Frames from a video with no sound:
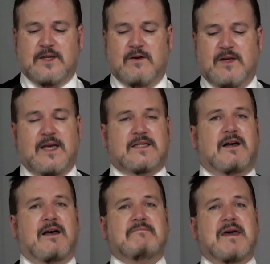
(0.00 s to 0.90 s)
So
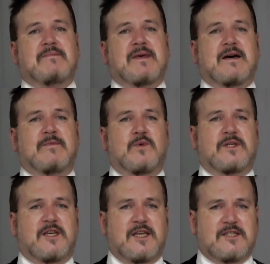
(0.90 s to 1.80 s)
yes, I may become a
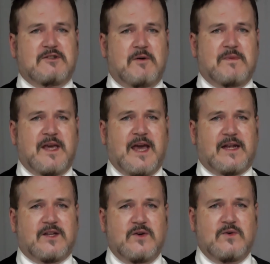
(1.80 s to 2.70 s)
whiskey snob
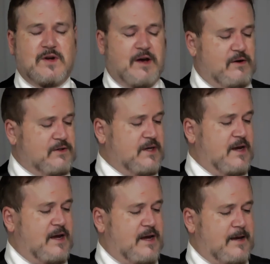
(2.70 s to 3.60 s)
yet, who knows.
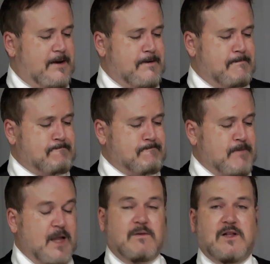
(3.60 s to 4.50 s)

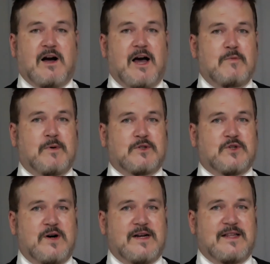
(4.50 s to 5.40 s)
Look, I hope you
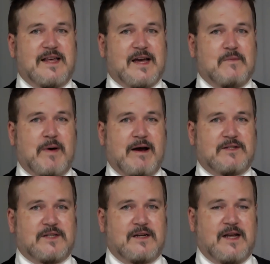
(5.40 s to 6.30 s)
enjoyed that
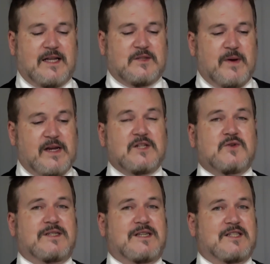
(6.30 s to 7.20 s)
comparison. It's been
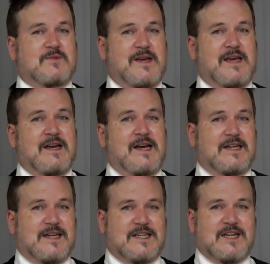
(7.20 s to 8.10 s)
interesting to me
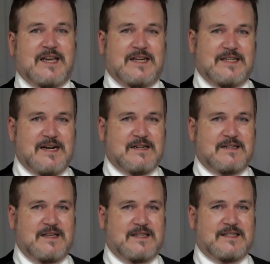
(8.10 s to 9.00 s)
to actually
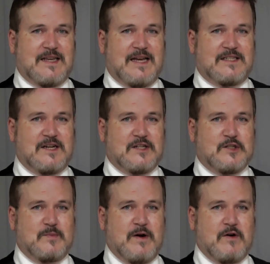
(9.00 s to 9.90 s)
conduct this as an
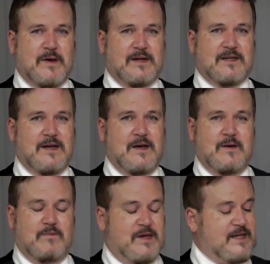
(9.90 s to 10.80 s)
experiment
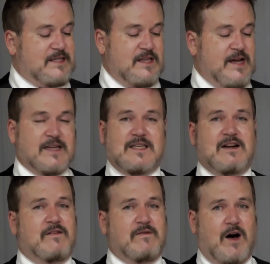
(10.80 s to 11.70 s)
because, like I
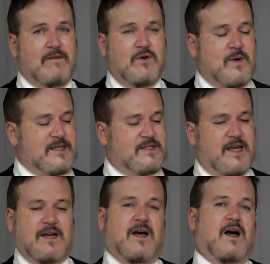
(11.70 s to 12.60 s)
said, I've always
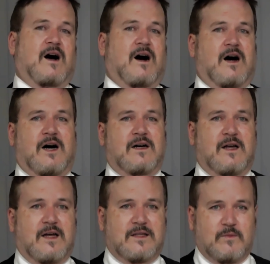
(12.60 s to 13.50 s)
said,
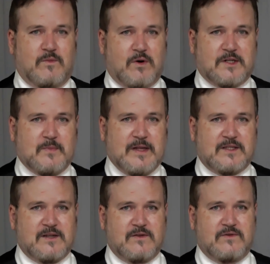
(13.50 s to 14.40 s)
more
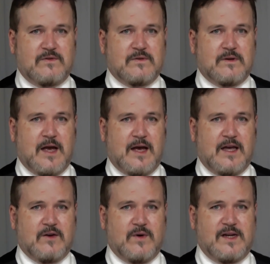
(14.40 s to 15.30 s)
expensive
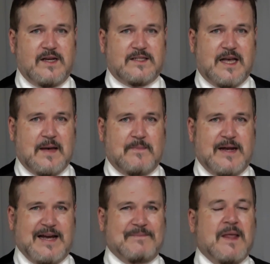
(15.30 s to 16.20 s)
ingredients aren't
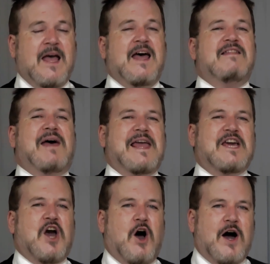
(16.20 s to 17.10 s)
better. They
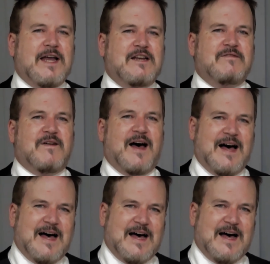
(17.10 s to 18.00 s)
kind of
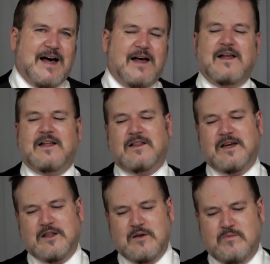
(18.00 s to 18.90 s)
are.
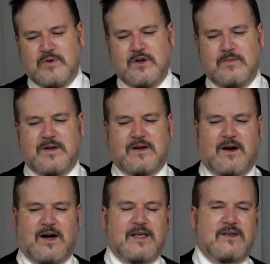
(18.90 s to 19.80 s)
Like the
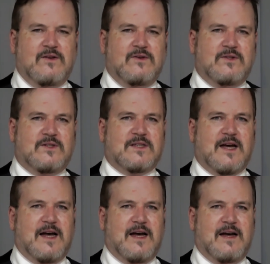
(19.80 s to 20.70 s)
bourbon I
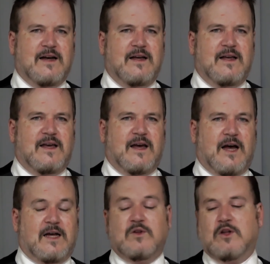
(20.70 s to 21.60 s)
used,
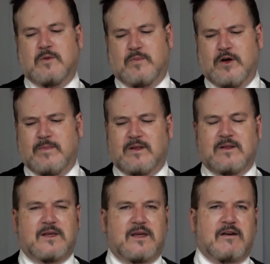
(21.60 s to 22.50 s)
not the
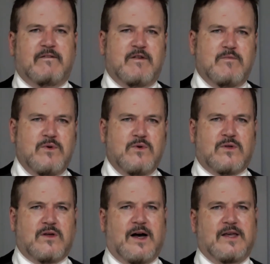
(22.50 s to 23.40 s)
bourbon, the
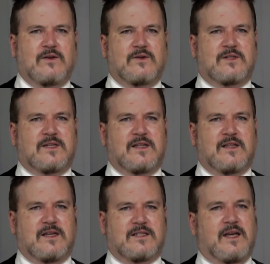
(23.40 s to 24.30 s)
vermouth I used
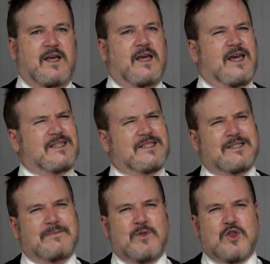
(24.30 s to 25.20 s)
in this.
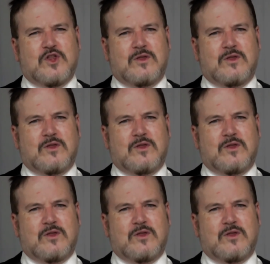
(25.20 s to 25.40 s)
It's